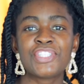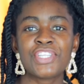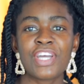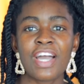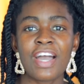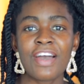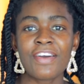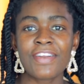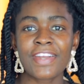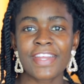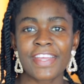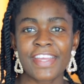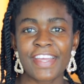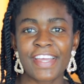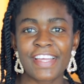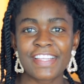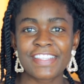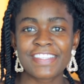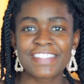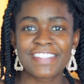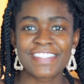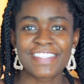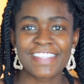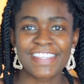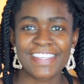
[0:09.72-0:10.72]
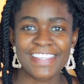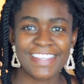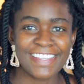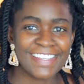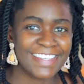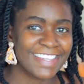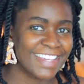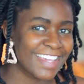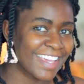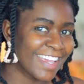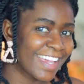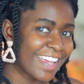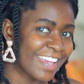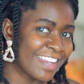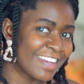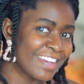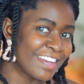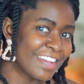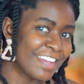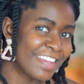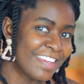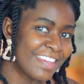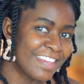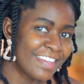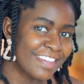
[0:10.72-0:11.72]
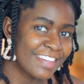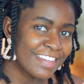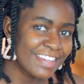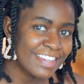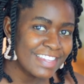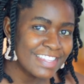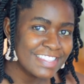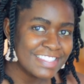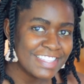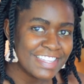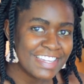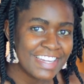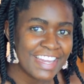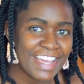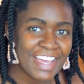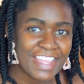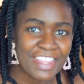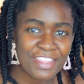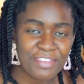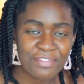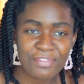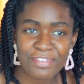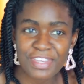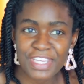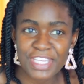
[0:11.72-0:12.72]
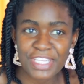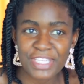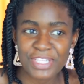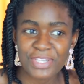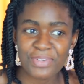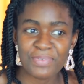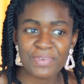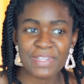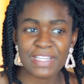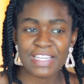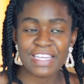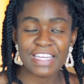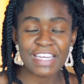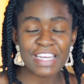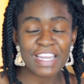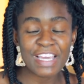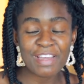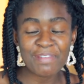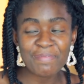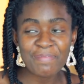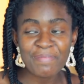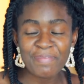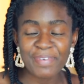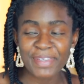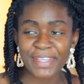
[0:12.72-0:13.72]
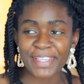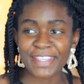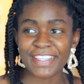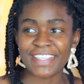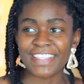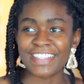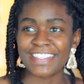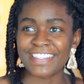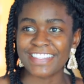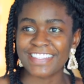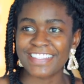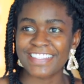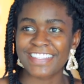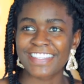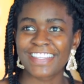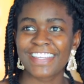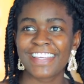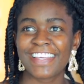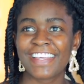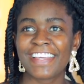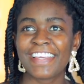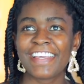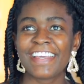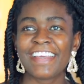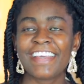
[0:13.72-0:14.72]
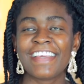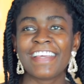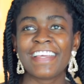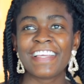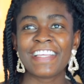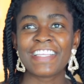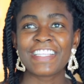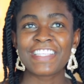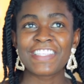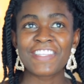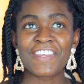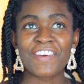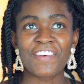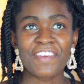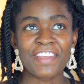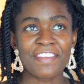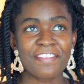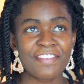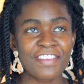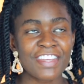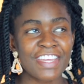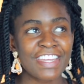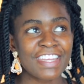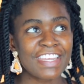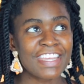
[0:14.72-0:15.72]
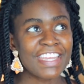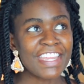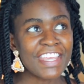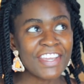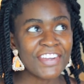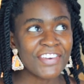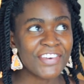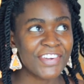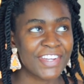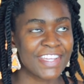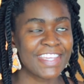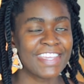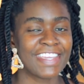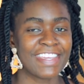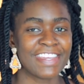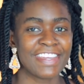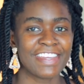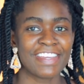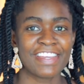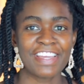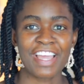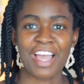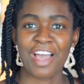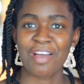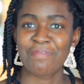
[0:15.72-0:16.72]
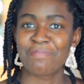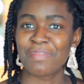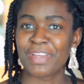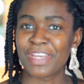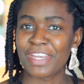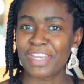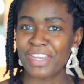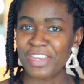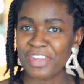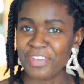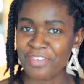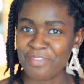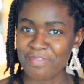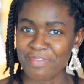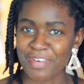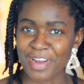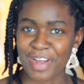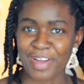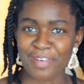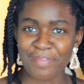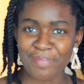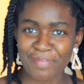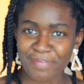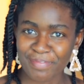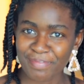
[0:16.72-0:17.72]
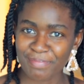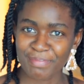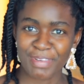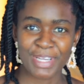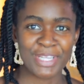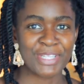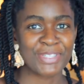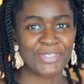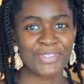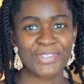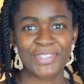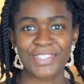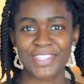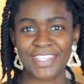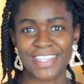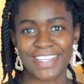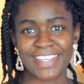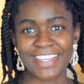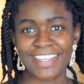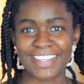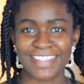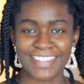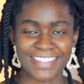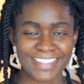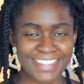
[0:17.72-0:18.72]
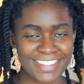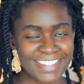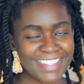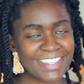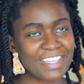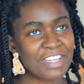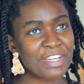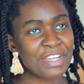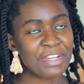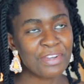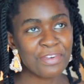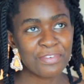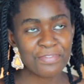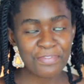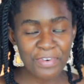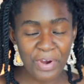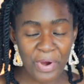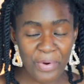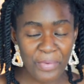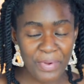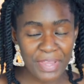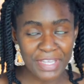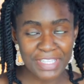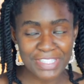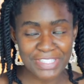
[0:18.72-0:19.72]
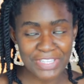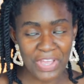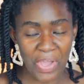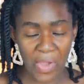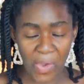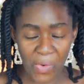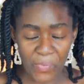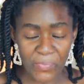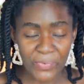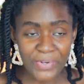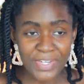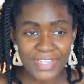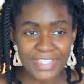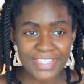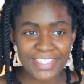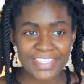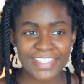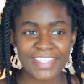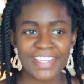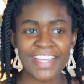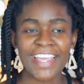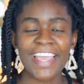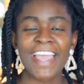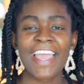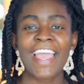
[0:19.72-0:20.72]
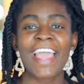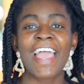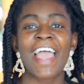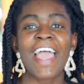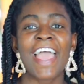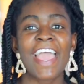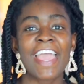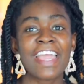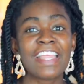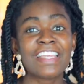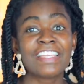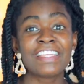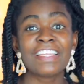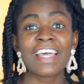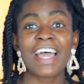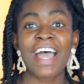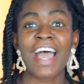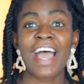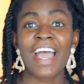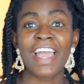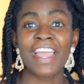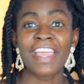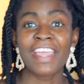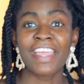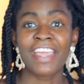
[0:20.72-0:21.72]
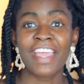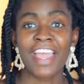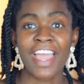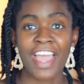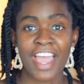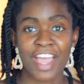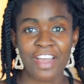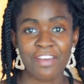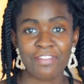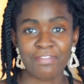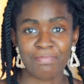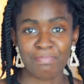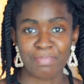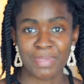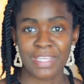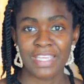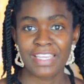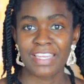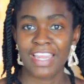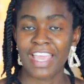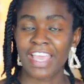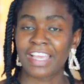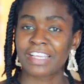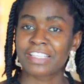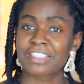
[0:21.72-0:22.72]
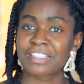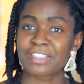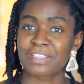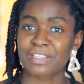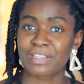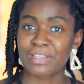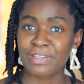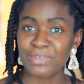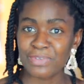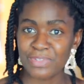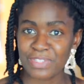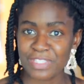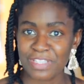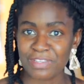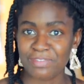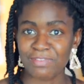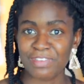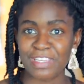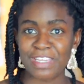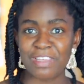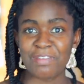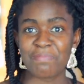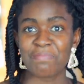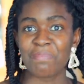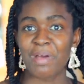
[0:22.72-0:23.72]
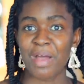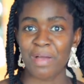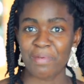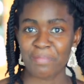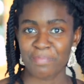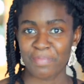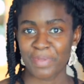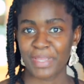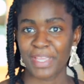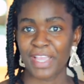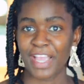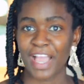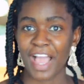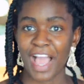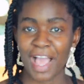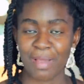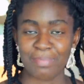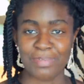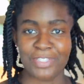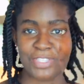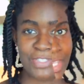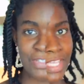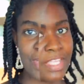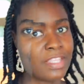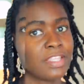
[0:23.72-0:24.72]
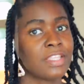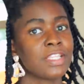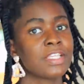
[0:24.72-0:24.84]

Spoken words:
Ciao ragazzi, and here is another video with Lempies. So if you're new here, I'm a new mum. My daughter is 4 weeks old and I have been exclusively pumping up to now.